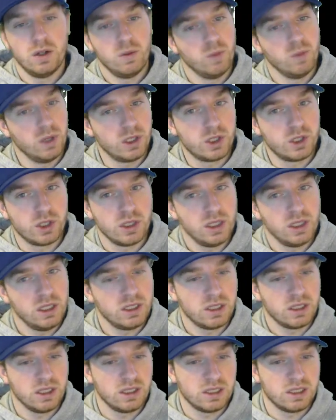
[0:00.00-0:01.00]
Which
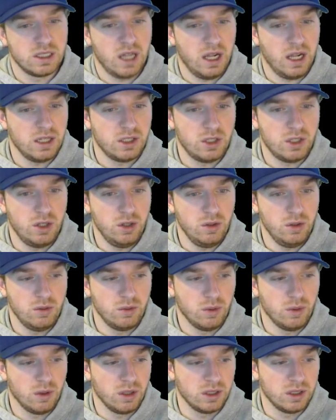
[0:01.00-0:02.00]
it's not
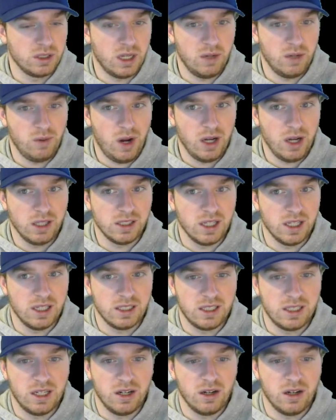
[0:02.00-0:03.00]
rocket
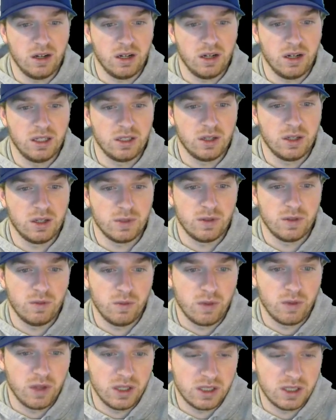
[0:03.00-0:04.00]
science here in terms
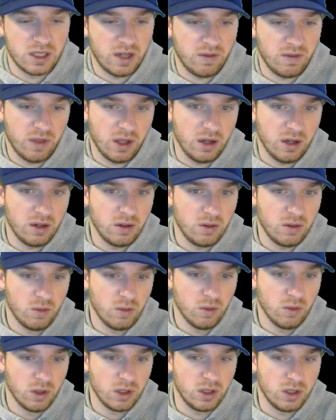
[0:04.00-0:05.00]
of the stuff that
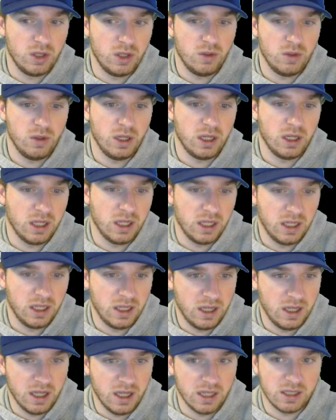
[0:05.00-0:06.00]
we're doing
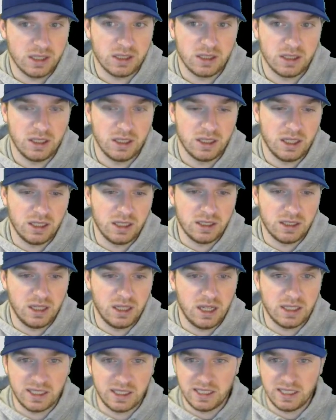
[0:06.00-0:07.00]
in this. That's a
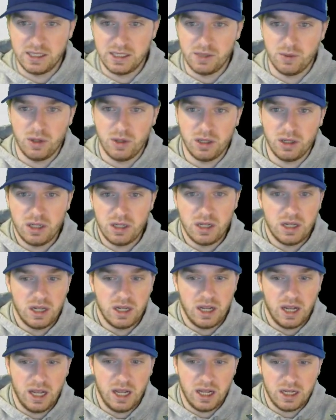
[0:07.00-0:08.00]
nice easy one,
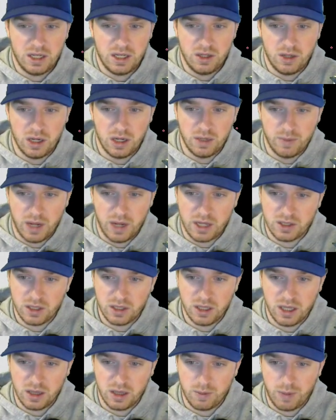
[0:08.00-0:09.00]
and you can
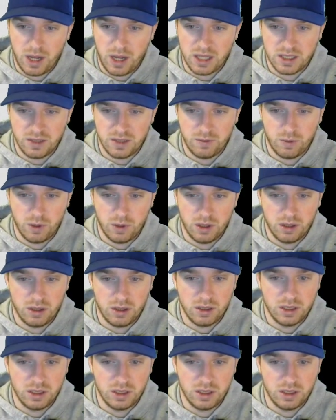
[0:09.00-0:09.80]
imagine that the positive one